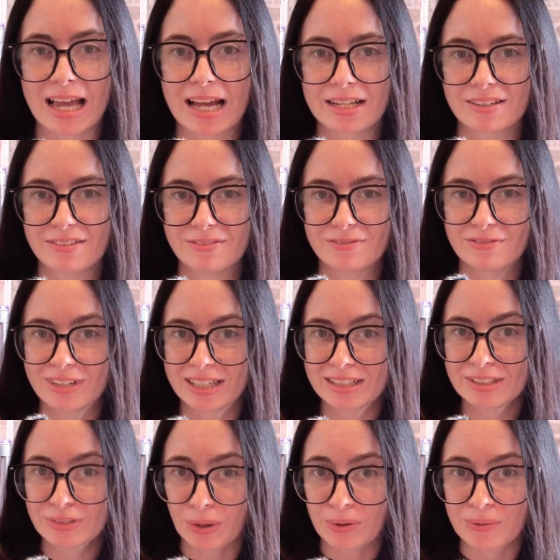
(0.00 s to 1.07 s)
I really
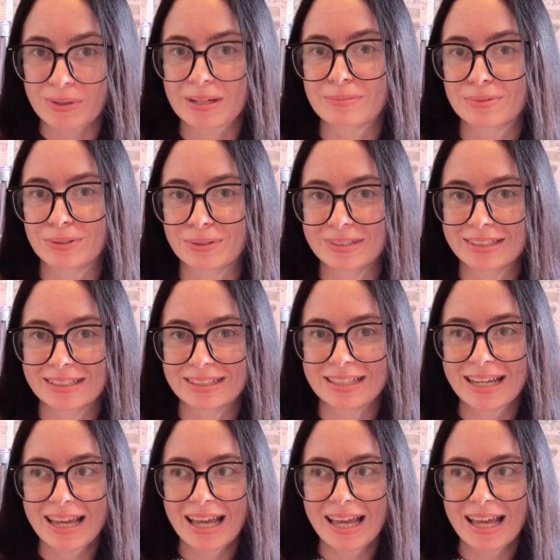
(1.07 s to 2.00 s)
don't know what I'm doing.